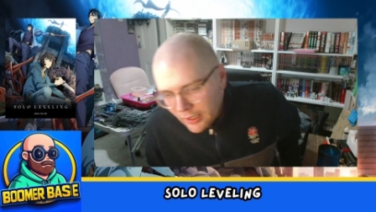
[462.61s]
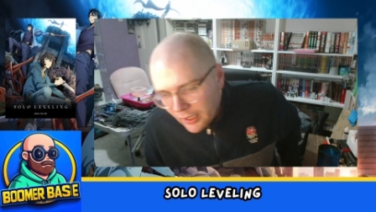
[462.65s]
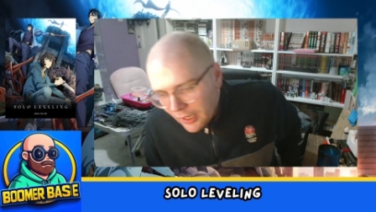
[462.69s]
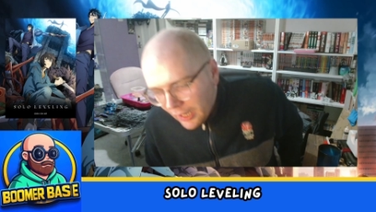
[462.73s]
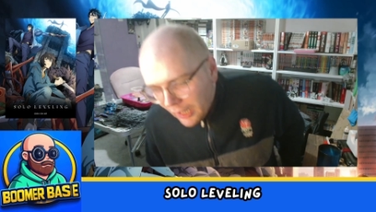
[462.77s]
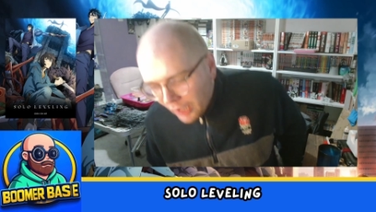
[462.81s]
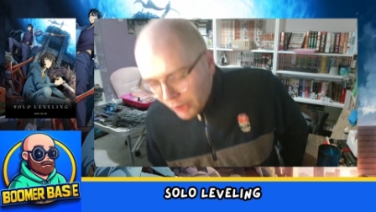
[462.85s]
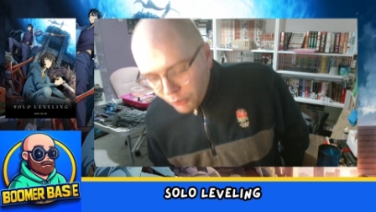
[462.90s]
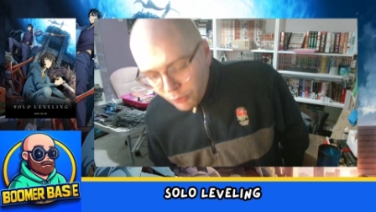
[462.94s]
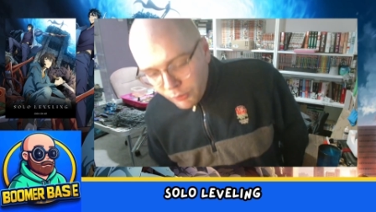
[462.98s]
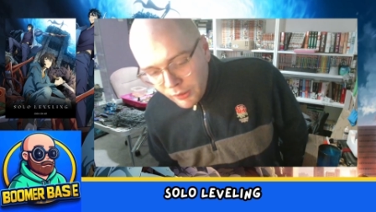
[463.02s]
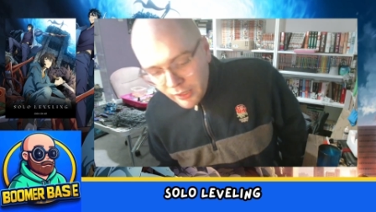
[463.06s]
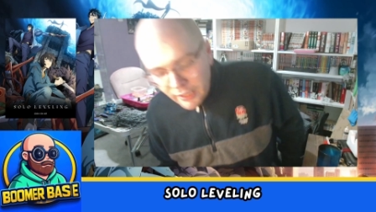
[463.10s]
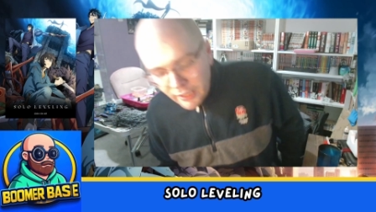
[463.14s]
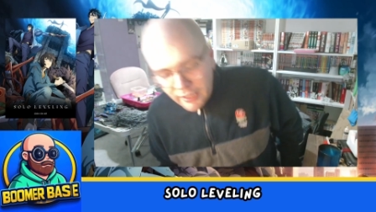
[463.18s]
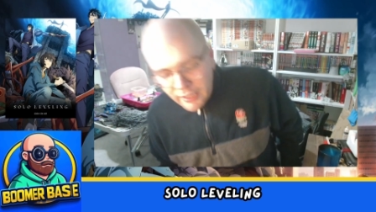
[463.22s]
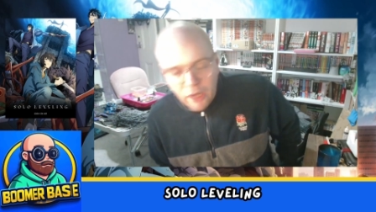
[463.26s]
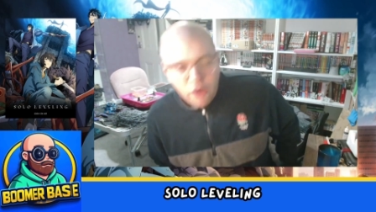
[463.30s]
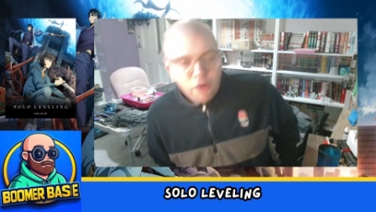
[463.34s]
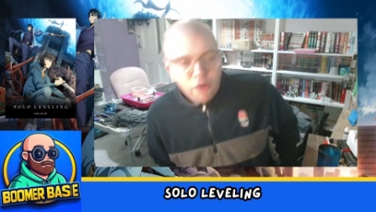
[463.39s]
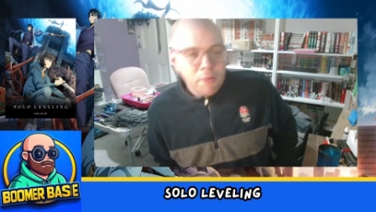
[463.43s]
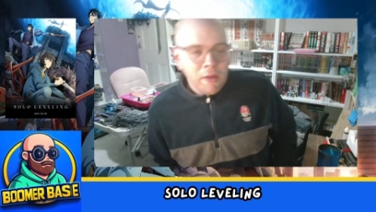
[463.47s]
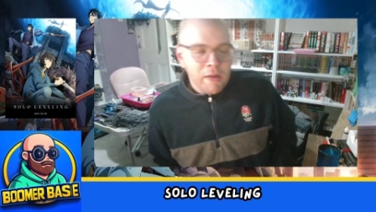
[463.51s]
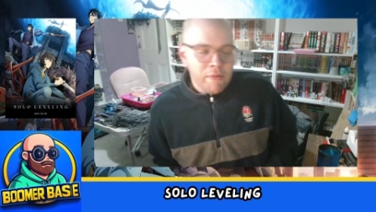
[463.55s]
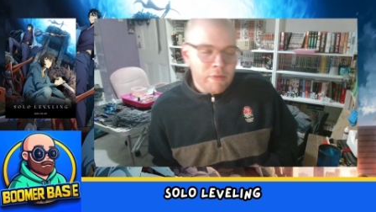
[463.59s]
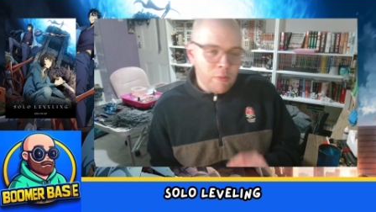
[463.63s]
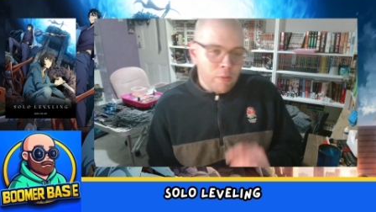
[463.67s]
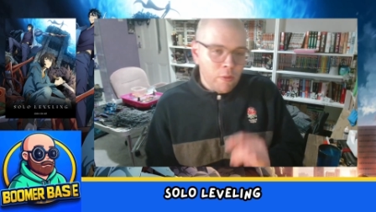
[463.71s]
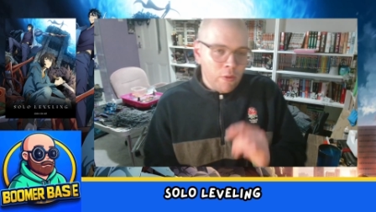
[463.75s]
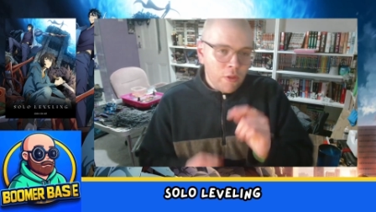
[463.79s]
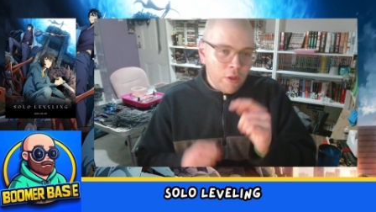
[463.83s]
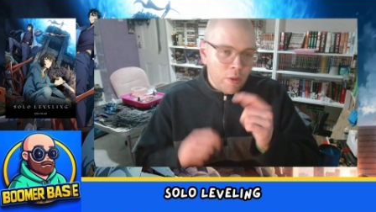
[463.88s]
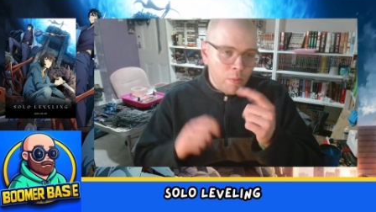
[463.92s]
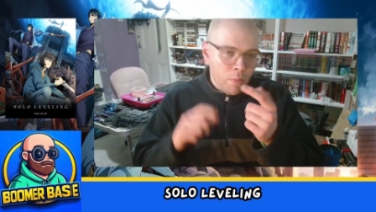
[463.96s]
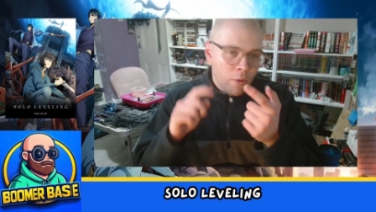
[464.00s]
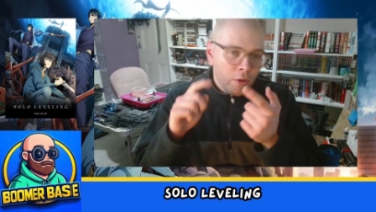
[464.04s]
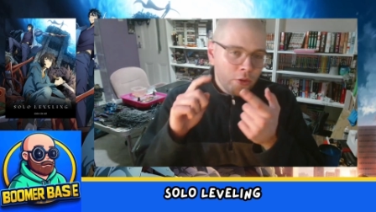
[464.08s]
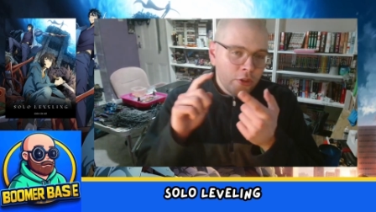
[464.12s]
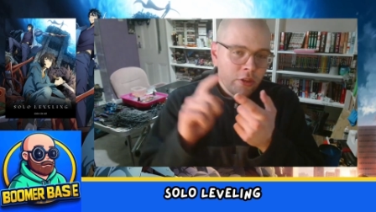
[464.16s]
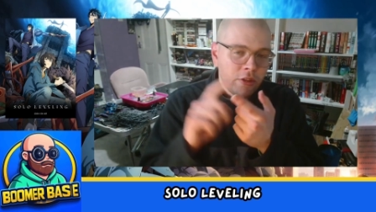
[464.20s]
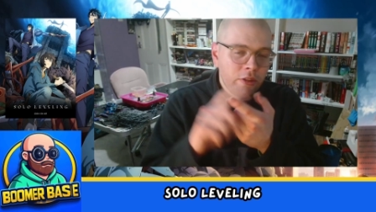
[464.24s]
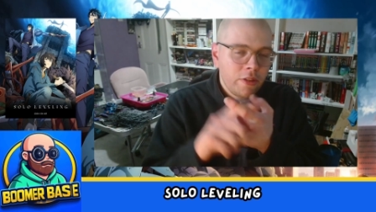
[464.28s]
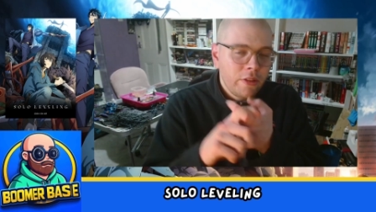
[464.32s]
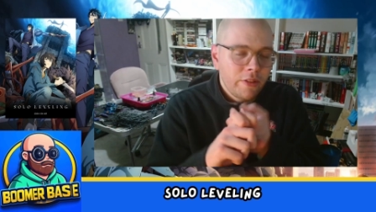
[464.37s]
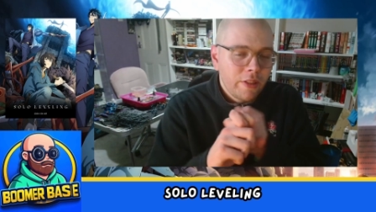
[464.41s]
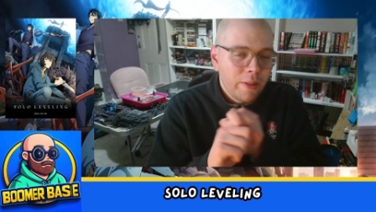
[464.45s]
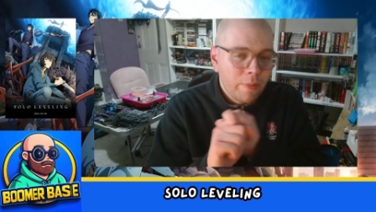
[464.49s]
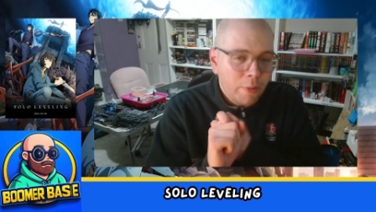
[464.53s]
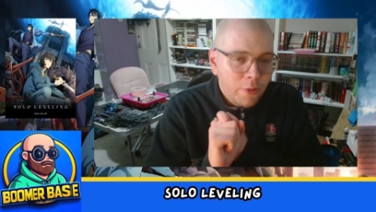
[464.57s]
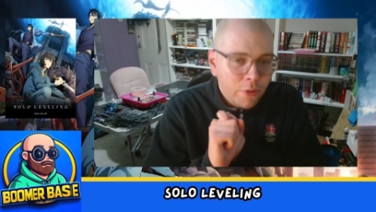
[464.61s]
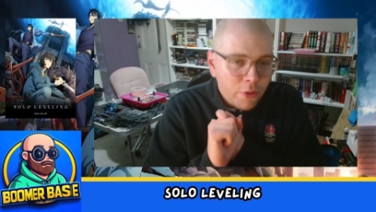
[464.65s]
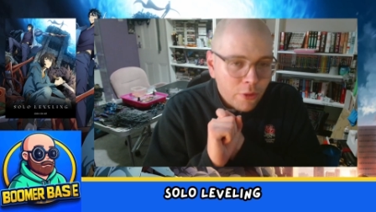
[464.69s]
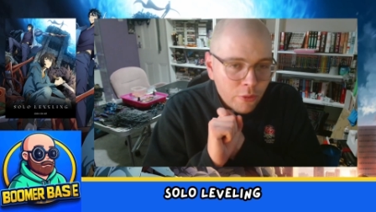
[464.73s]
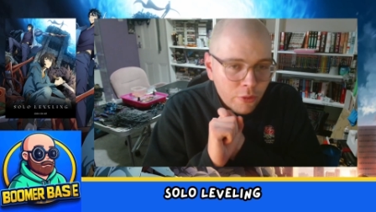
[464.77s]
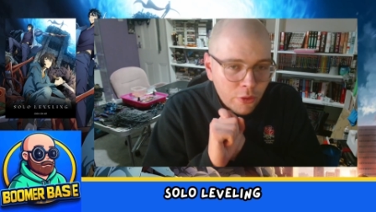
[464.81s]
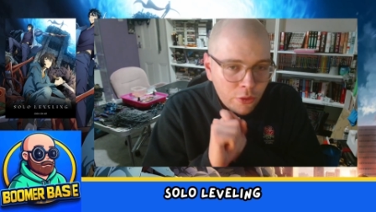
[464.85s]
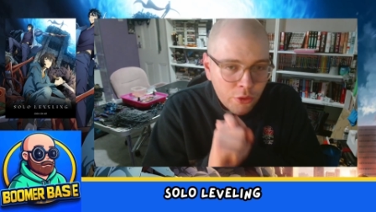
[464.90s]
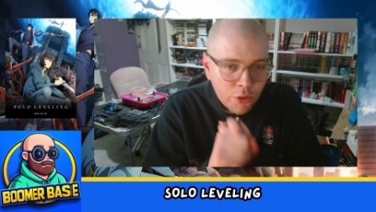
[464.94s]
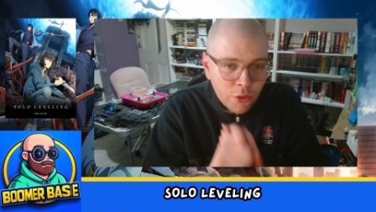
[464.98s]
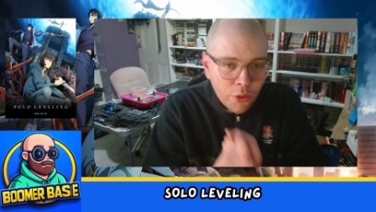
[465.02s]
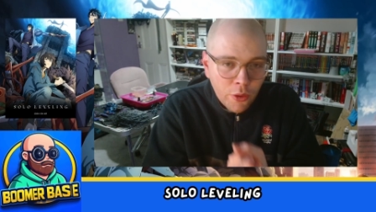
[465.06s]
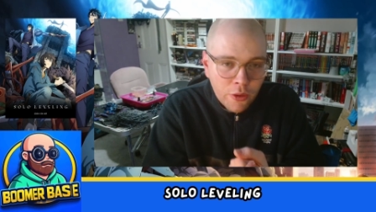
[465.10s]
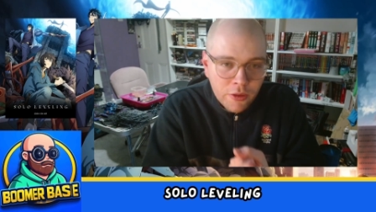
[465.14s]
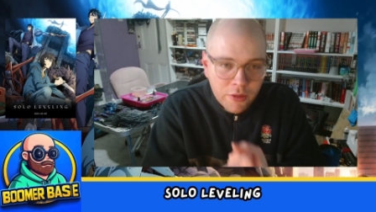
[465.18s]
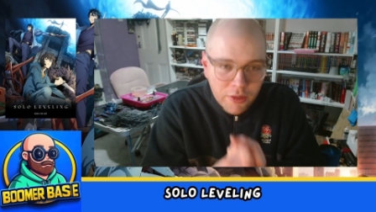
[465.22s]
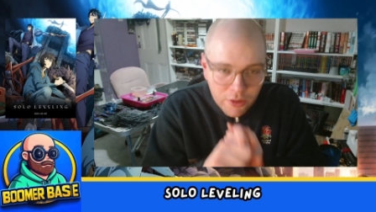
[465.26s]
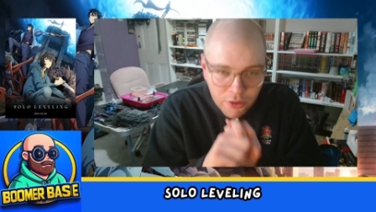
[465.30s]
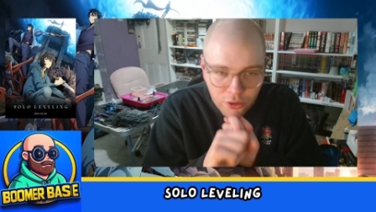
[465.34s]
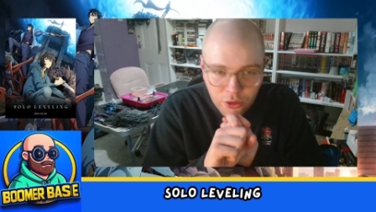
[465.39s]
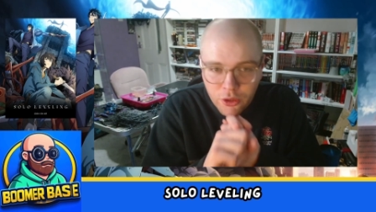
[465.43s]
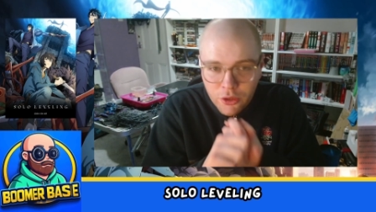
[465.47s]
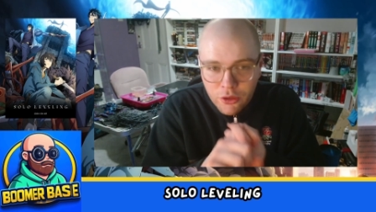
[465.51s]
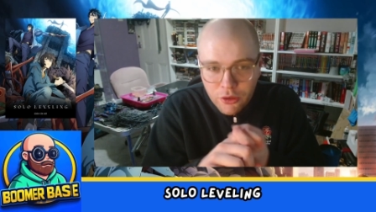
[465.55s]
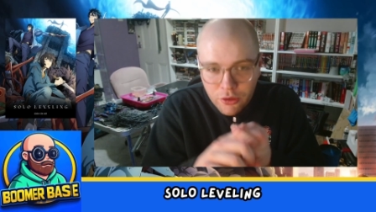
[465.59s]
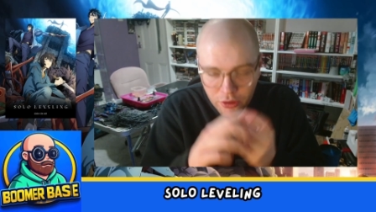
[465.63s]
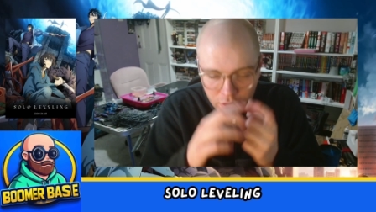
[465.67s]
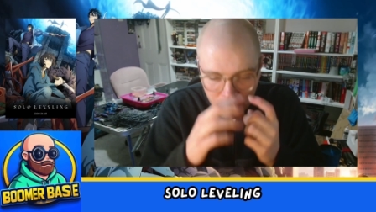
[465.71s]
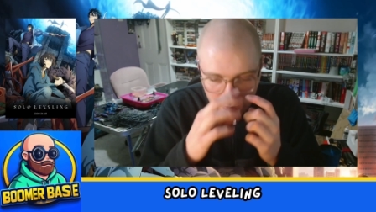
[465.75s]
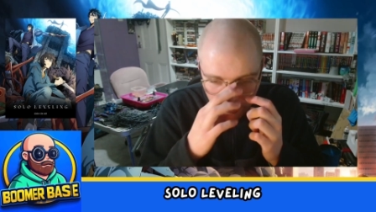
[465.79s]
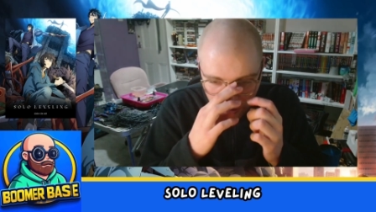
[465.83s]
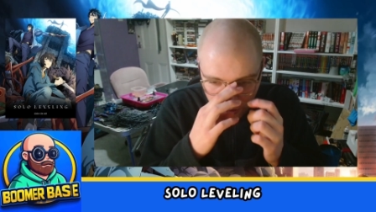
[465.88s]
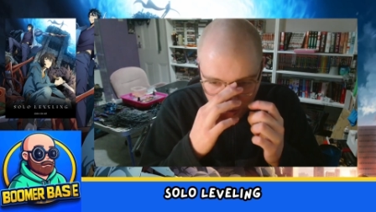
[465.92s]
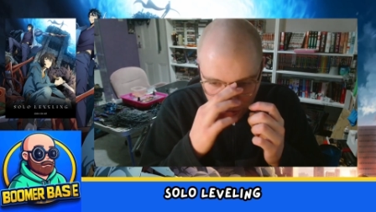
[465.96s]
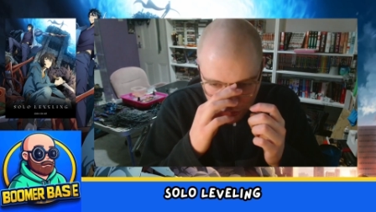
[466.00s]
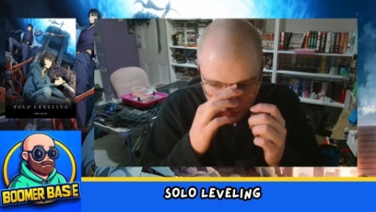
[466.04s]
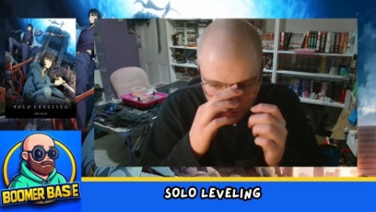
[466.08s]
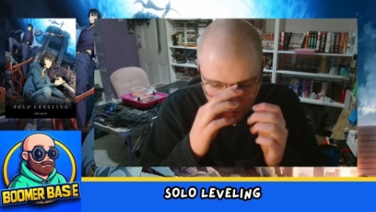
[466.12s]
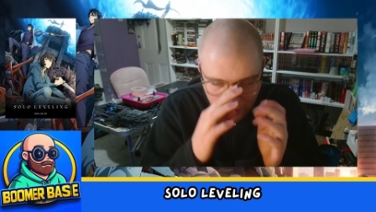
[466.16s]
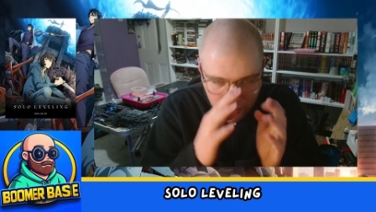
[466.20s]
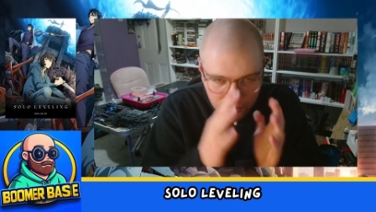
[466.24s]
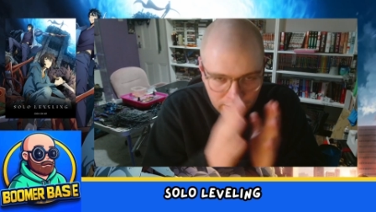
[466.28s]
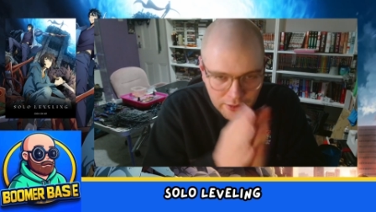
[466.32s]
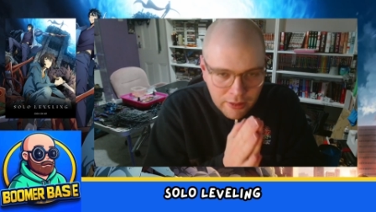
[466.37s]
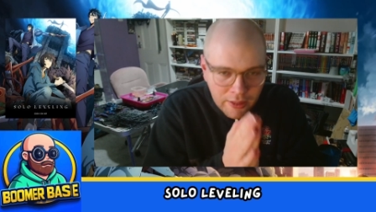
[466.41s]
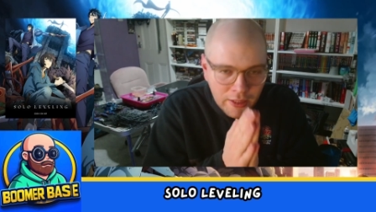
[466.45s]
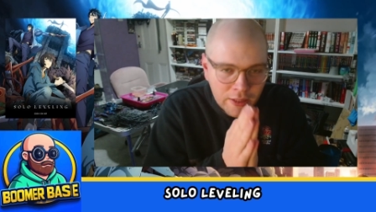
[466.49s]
I really hope everyone that watches this episode enjoys it just as much as I did.